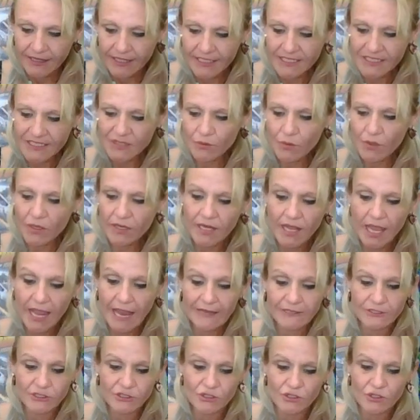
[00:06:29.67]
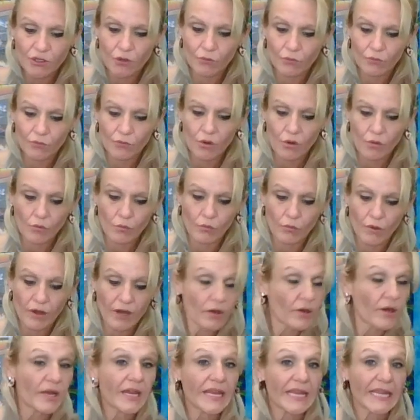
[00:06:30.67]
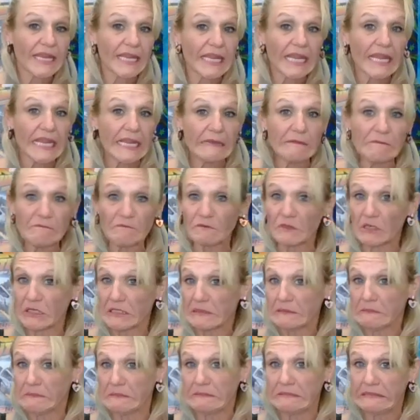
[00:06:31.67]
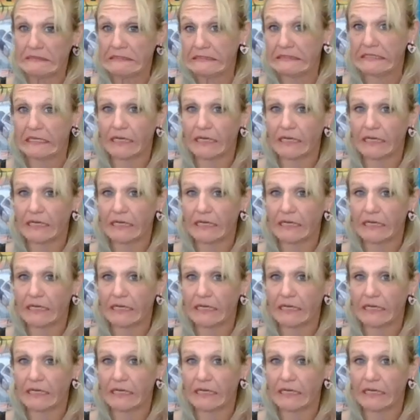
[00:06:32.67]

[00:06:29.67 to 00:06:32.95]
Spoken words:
This one, I don't know where it came from.